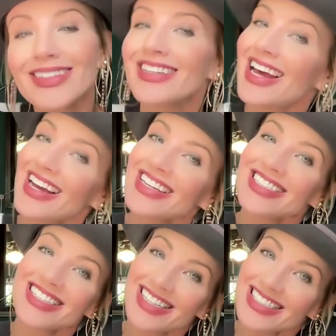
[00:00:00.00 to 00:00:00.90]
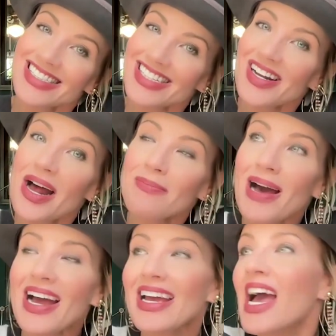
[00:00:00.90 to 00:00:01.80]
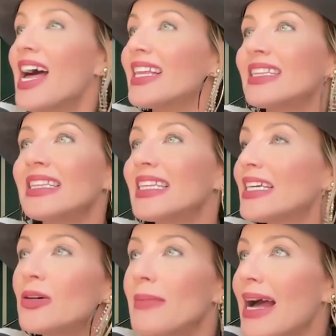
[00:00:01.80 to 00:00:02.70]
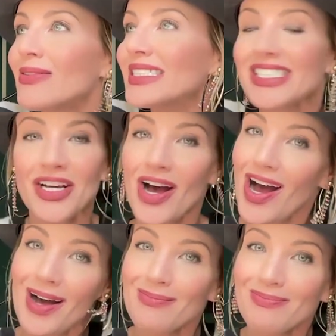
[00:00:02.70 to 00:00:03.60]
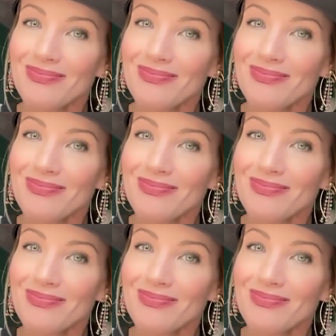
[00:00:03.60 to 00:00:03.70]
And I get to then sit on my little mountaintop,